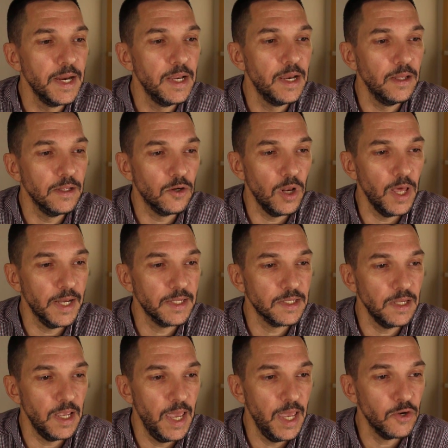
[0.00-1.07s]
it
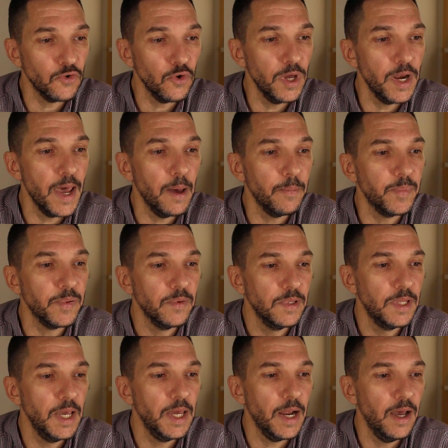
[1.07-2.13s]
collects Android app
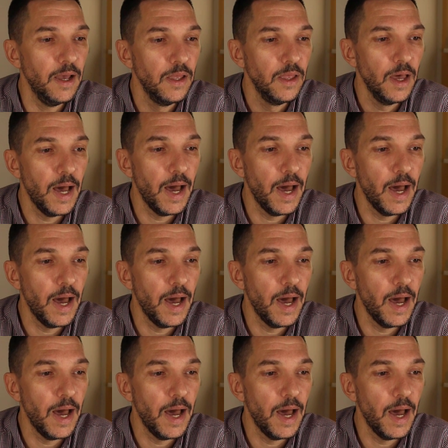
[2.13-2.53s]
data,